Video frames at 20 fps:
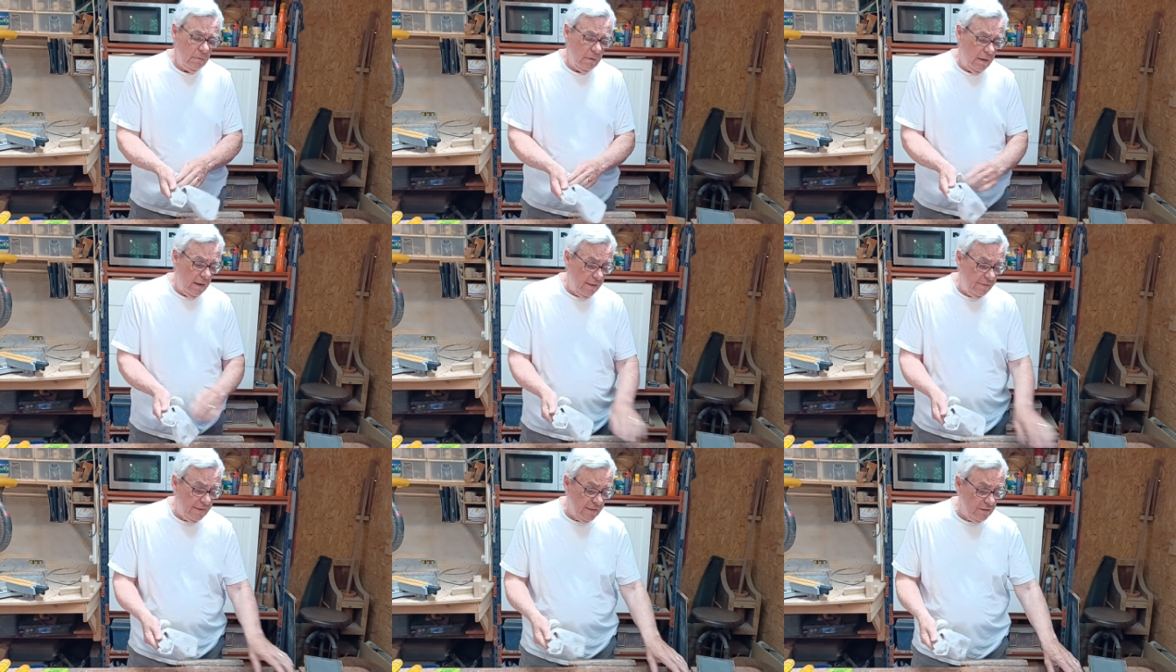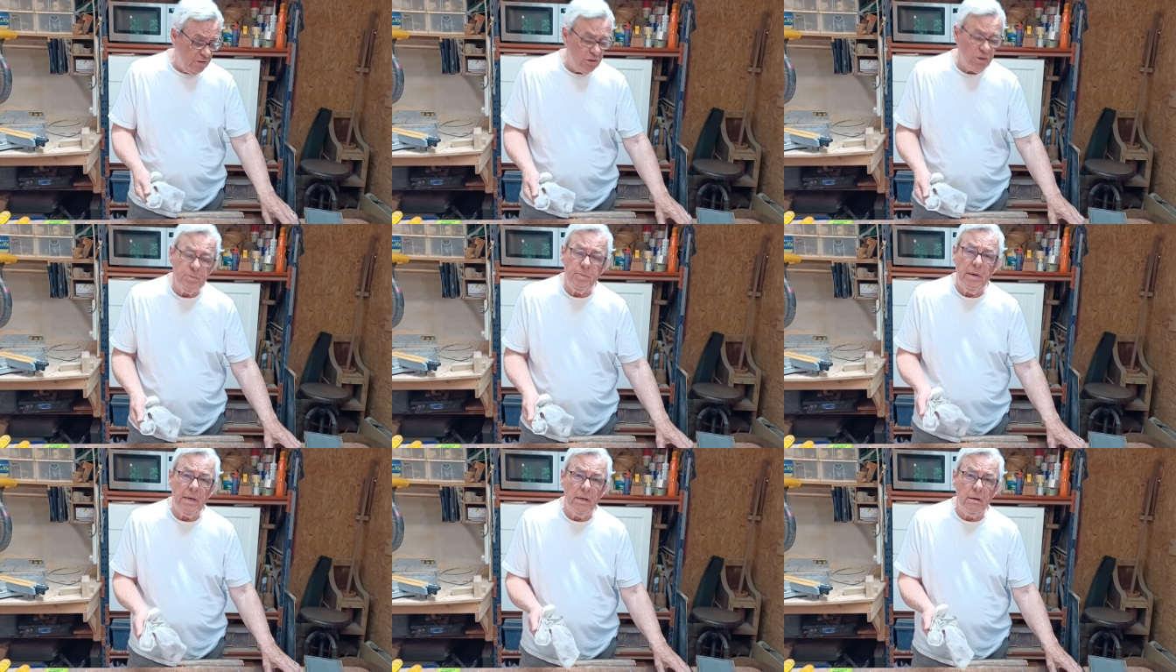then just
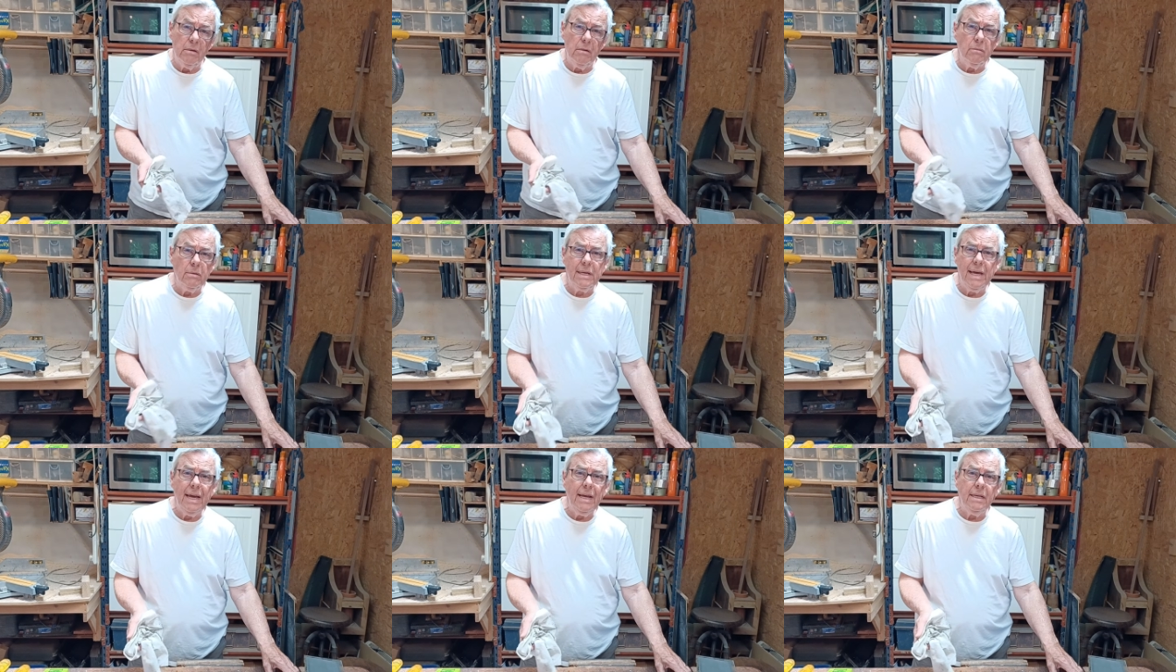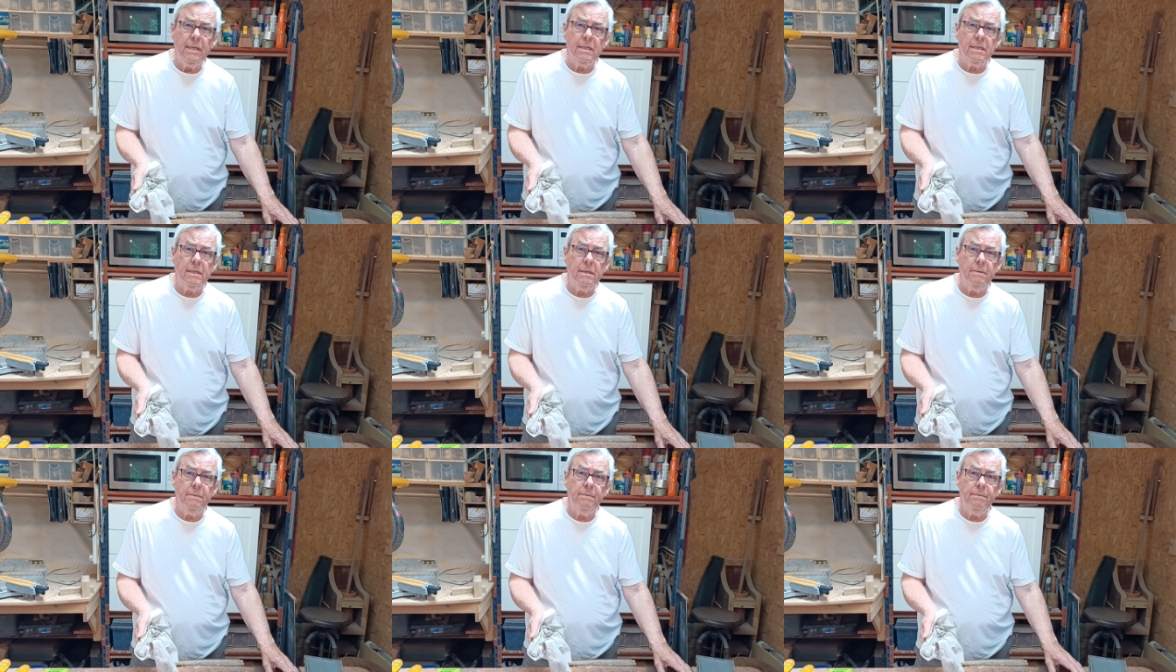make your own case.
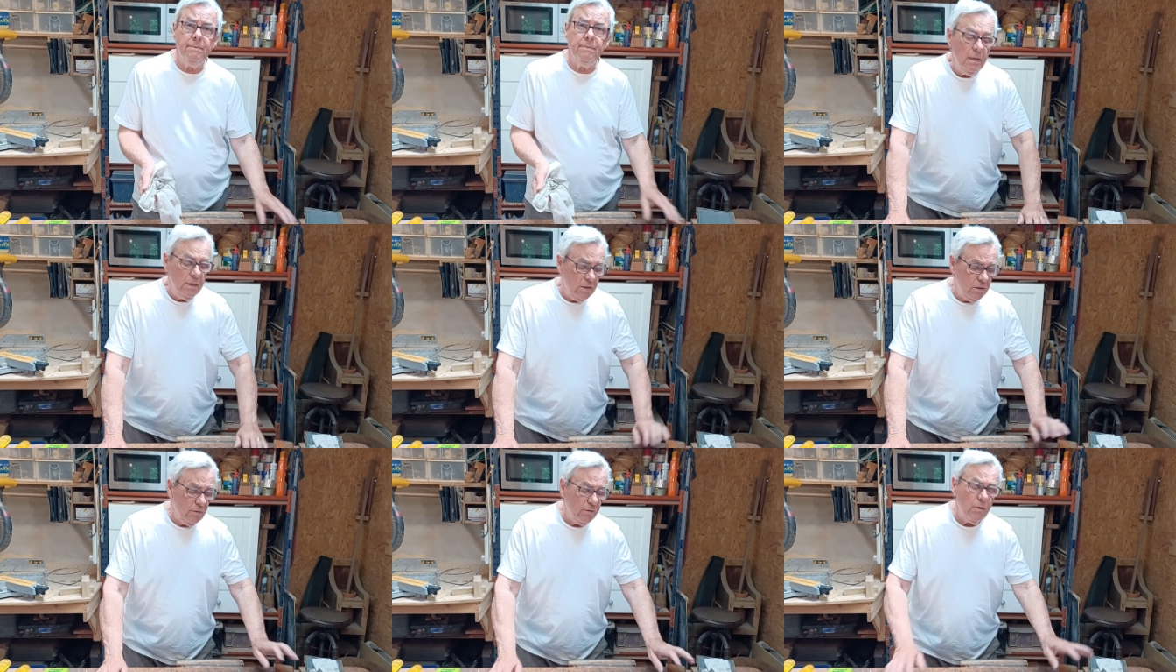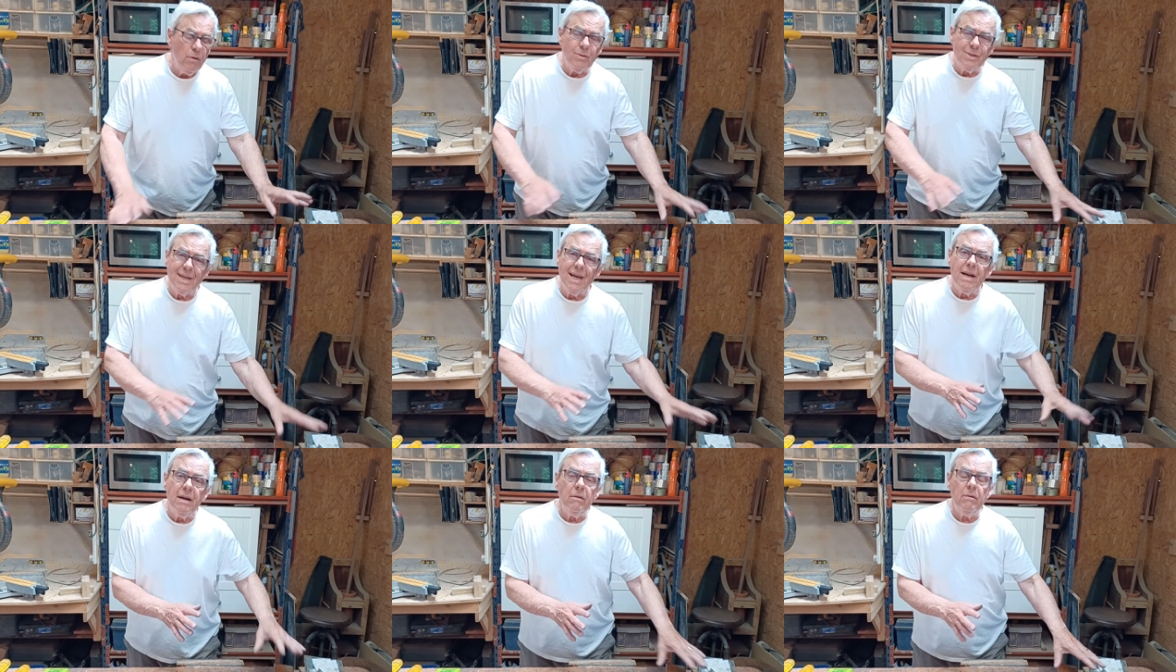So those
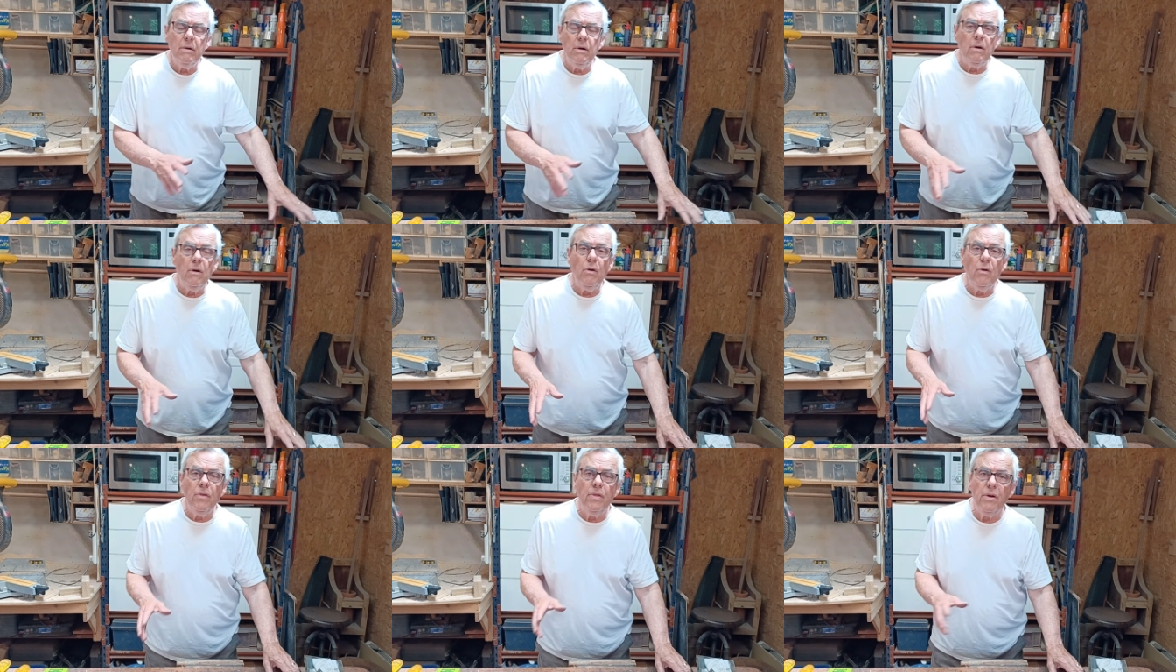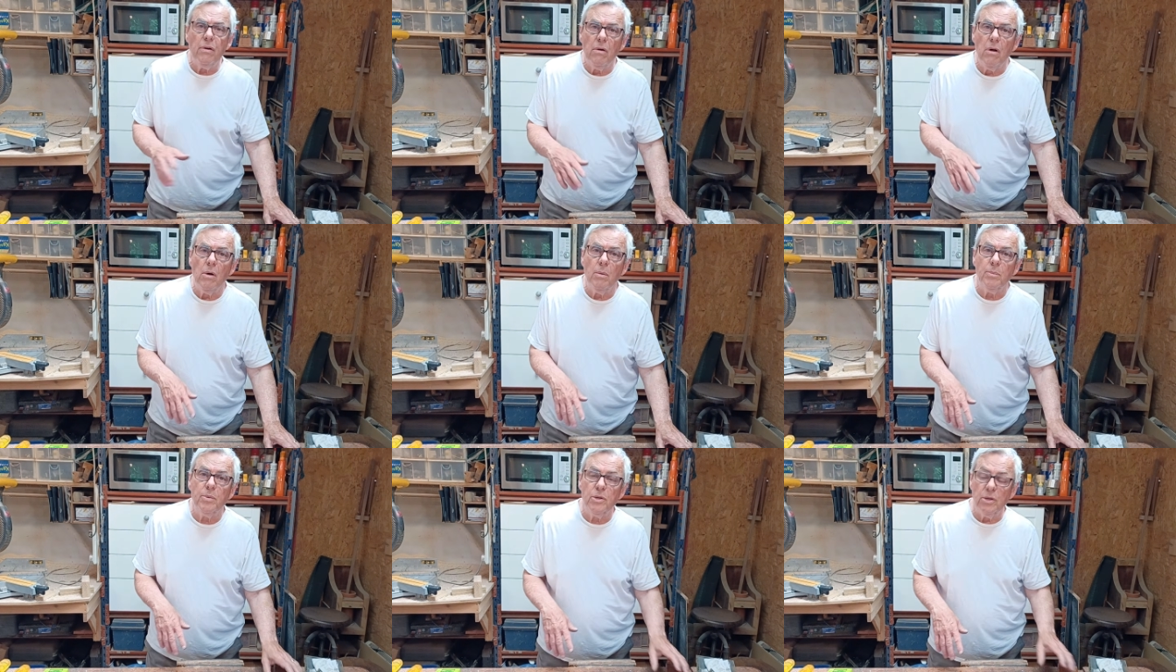are other
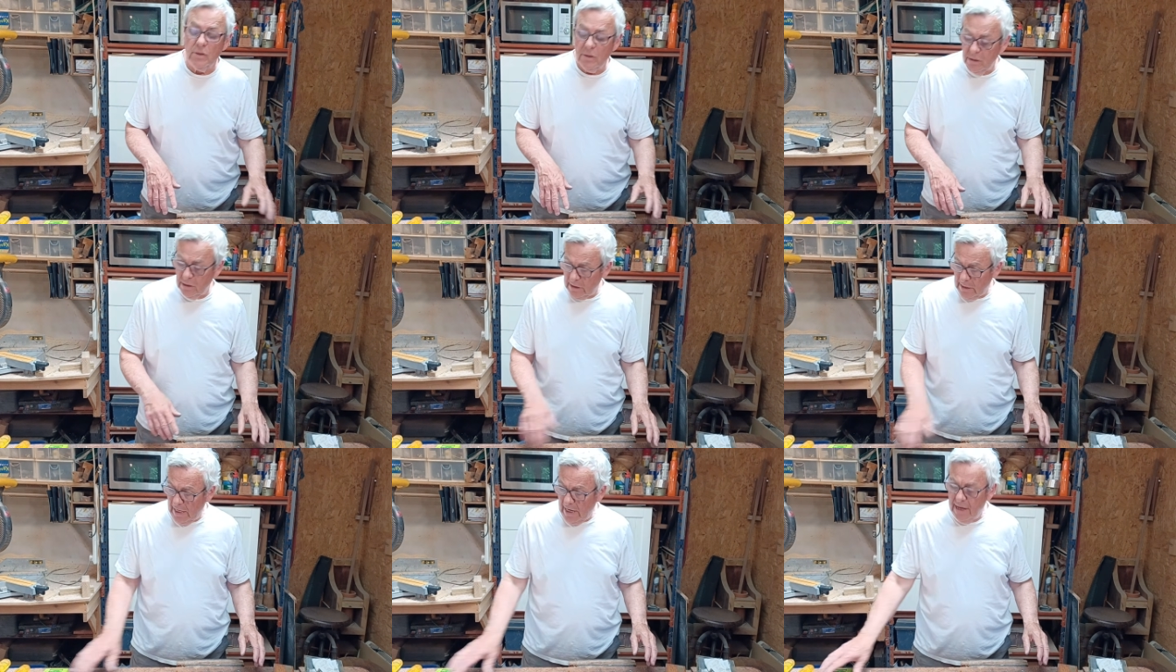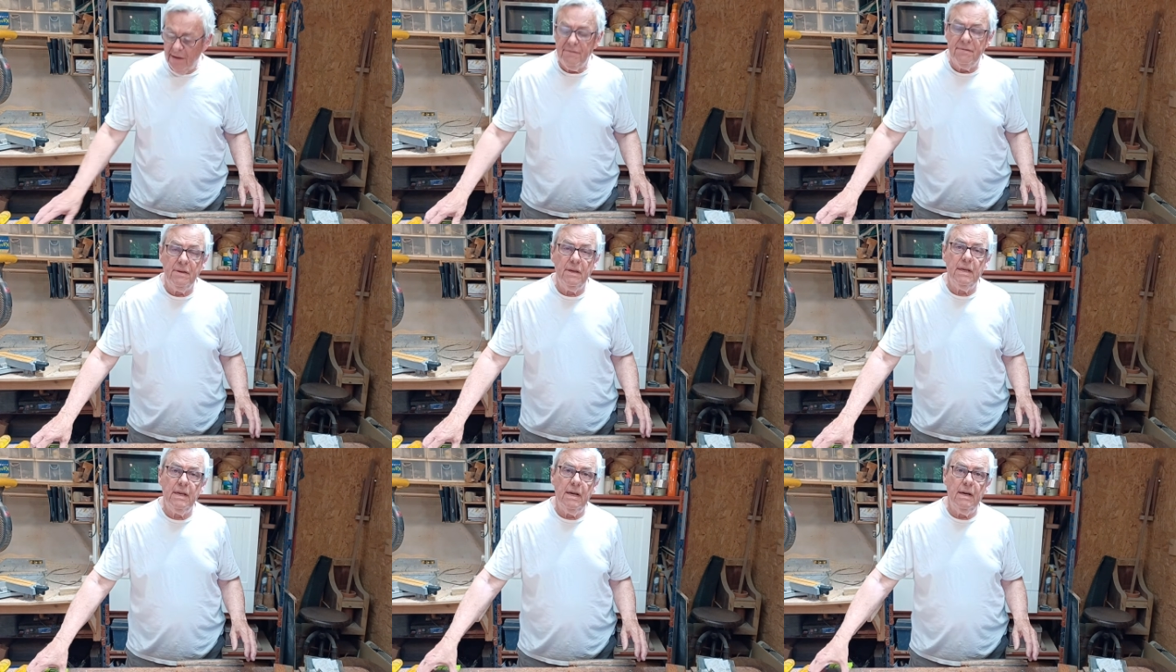options if
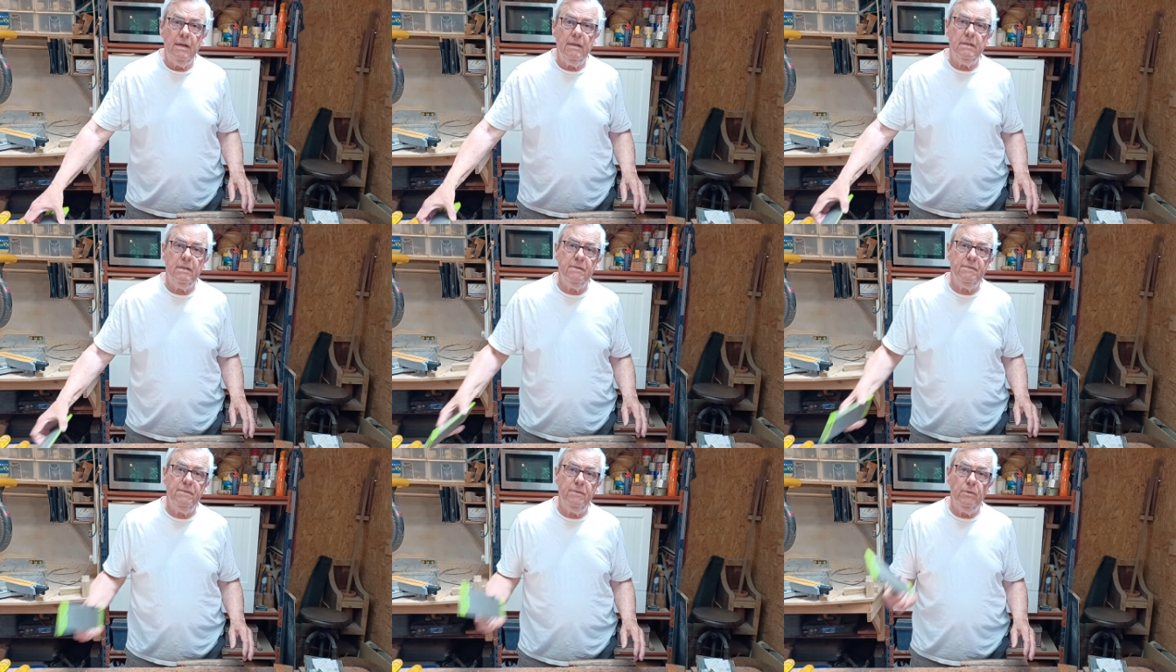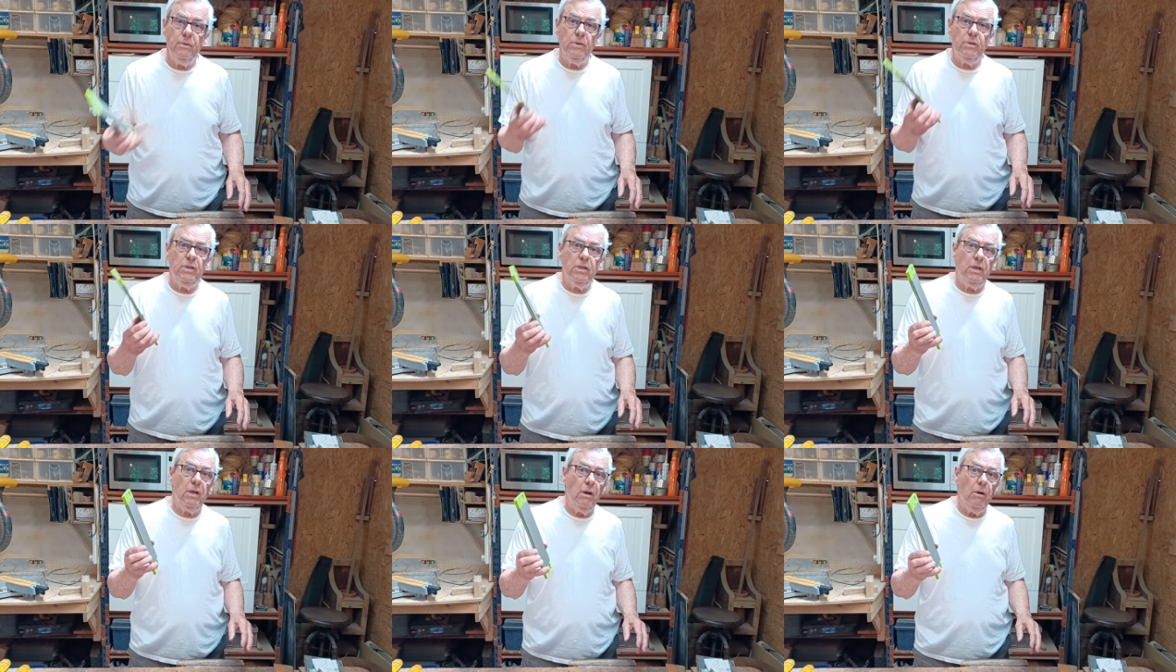you can't afford
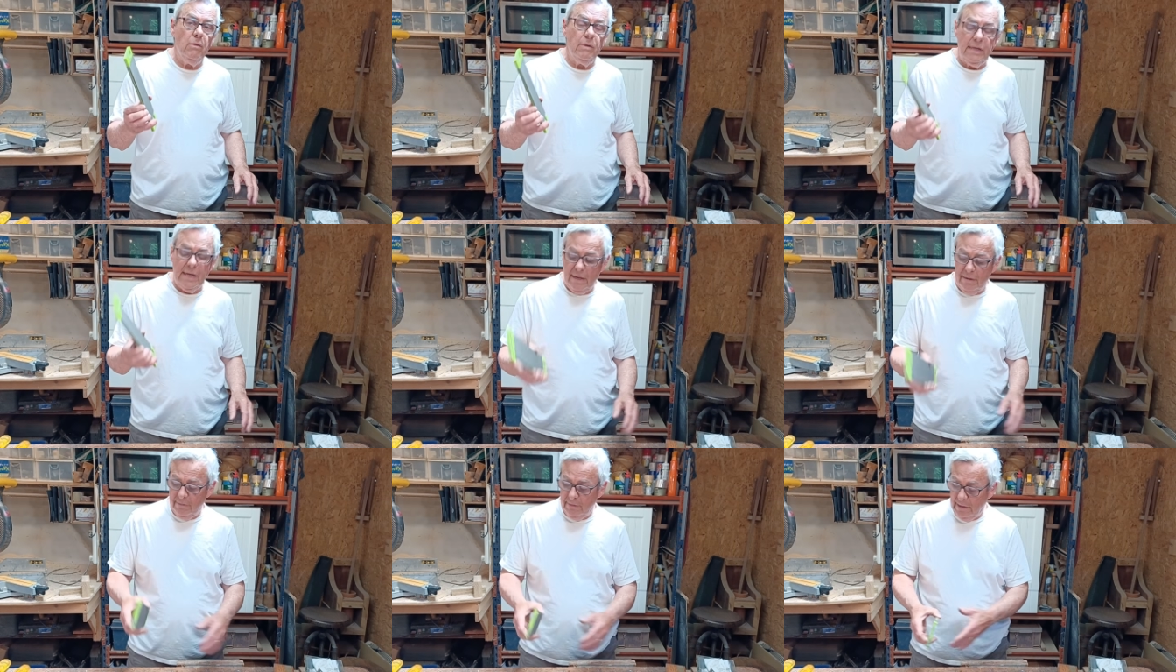to go down